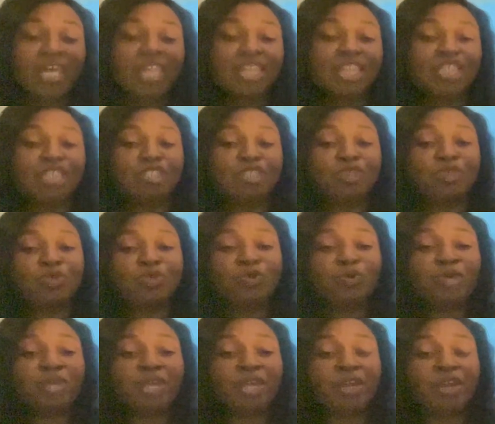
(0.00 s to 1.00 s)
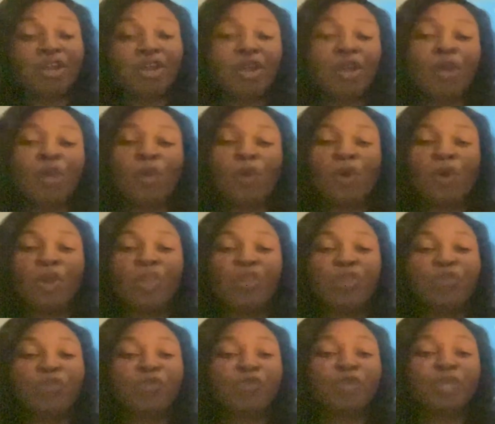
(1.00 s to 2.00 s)
the school year, or
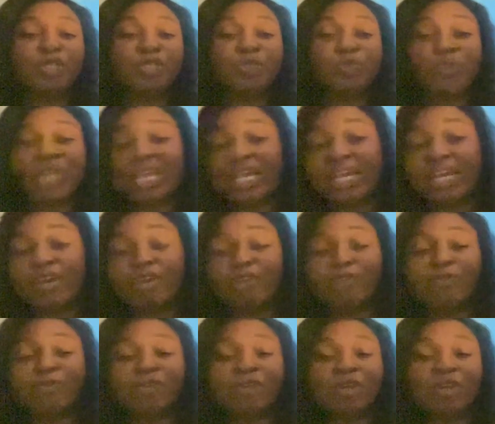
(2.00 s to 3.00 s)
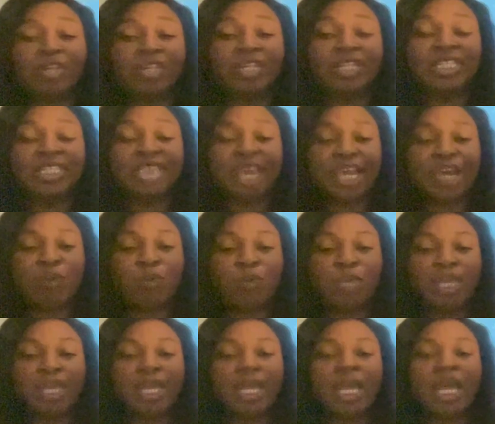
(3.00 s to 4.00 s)
the first week, or the second
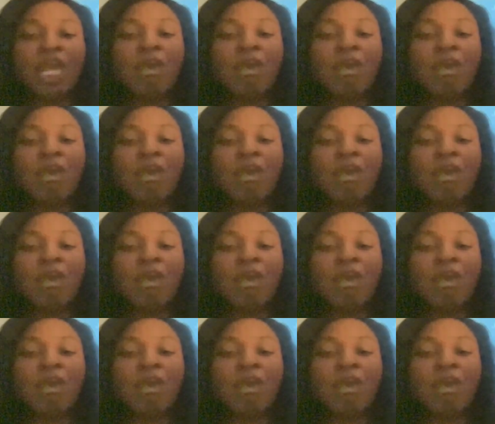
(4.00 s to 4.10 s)
week,